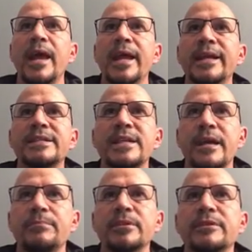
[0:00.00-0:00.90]
An
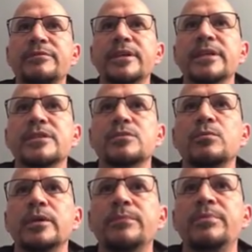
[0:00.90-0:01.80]
example of this
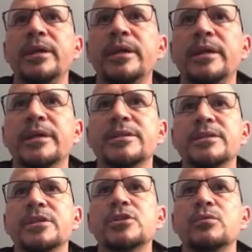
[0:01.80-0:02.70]
would be a
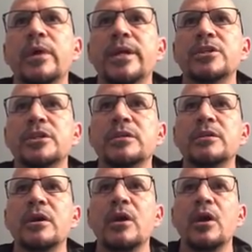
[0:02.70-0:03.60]
situation